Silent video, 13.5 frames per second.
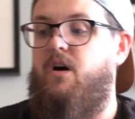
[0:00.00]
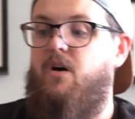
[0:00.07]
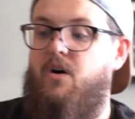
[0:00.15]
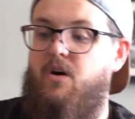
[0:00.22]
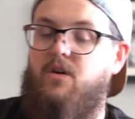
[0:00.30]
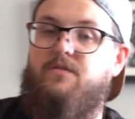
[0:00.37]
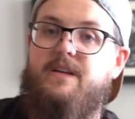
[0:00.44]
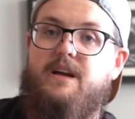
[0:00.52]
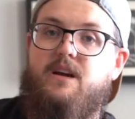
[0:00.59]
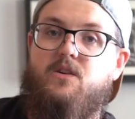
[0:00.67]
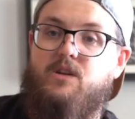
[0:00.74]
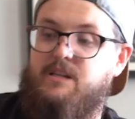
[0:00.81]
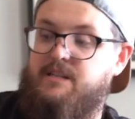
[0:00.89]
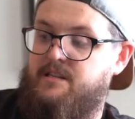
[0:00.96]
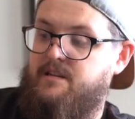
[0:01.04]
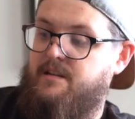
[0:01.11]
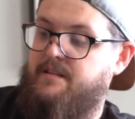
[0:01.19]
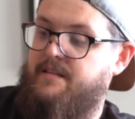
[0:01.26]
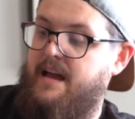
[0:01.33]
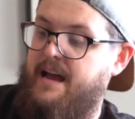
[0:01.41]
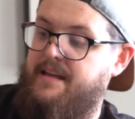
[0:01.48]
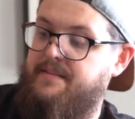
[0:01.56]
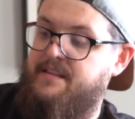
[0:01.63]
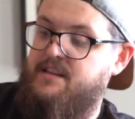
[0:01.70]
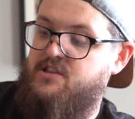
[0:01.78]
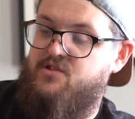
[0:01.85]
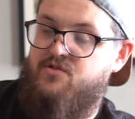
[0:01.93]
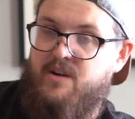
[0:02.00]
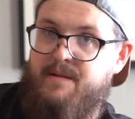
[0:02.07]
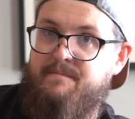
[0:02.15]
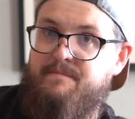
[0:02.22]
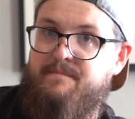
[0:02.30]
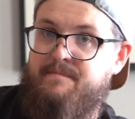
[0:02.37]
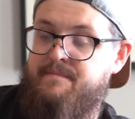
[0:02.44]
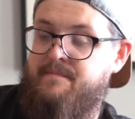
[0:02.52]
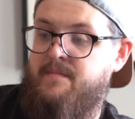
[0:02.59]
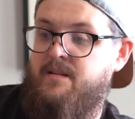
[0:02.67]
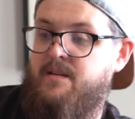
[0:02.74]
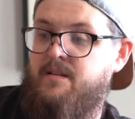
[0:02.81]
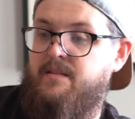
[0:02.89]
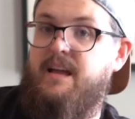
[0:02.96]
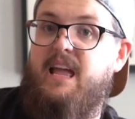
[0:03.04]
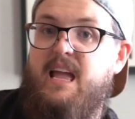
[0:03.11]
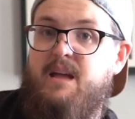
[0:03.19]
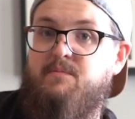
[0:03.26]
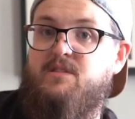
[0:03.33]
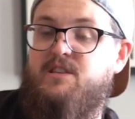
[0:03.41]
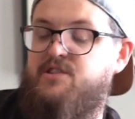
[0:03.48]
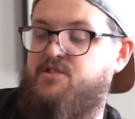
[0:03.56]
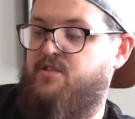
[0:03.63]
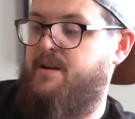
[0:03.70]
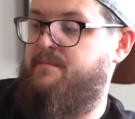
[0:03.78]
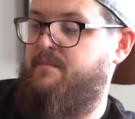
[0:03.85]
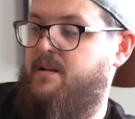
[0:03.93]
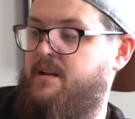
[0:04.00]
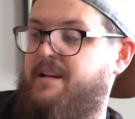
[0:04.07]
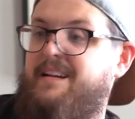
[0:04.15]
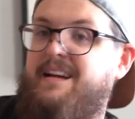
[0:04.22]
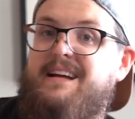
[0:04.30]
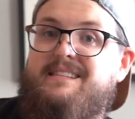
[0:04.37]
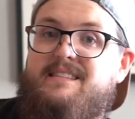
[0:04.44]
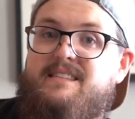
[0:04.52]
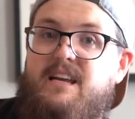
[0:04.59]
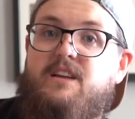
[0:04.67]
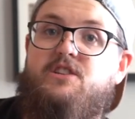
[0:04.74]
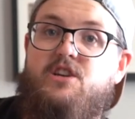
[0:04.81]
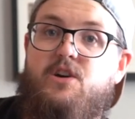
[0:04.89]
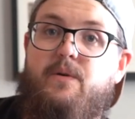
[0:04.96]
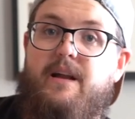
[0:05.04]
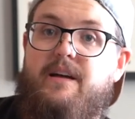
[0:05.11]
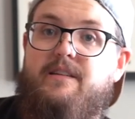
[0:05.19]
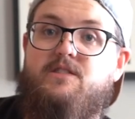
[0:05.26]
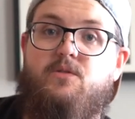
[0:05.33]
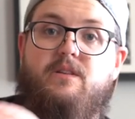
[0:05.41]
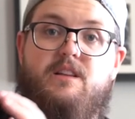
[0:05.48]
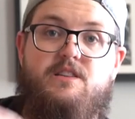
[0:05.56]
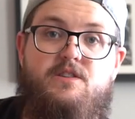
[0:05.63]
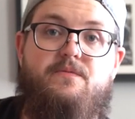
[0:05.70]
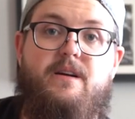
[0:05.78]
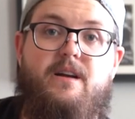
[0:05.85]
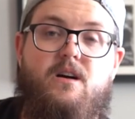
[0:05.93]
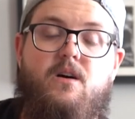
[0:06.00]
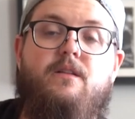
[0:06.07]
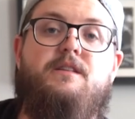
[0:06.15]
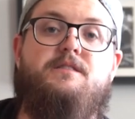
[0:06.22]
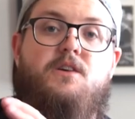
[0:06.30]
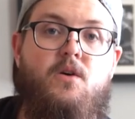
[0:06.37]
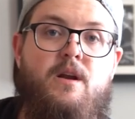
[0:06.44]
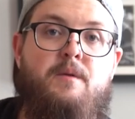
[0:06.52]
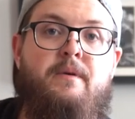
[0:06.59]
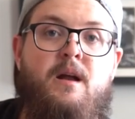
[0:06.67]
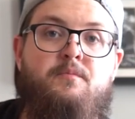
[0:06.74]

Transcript: All vehicles that had this trim, that came with this trim, had Sync 2 in it. So unless you find a car that's already been